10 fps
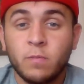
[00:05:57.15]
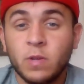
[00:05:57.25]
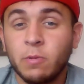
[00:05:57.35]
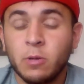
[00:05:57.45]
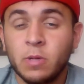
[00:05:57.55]

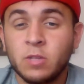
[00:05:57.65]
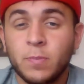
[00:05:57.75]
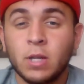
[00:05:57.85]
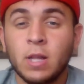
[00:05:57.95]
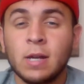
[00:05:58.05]
WWE's
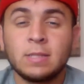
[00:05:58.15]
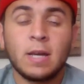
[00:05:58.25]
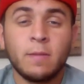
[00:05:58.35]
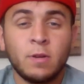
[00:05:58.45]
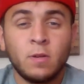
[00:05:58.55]
put a lot of
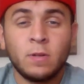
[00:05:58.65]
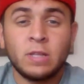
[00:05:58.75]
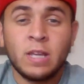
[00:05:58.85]
time into it.